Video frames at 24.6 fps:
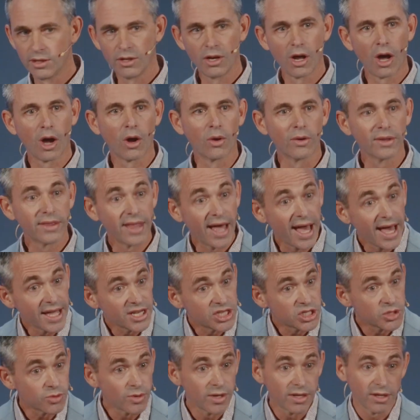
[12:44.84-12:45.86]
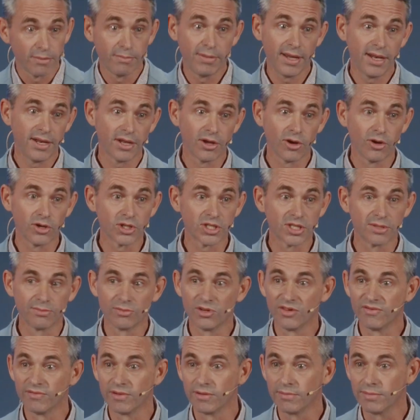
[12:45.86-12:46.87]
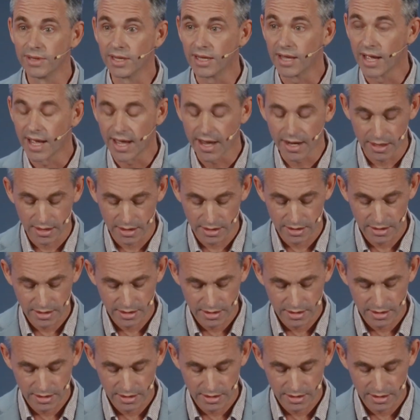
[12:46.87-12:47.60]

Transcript: No. That's where the Pentecostal movement began.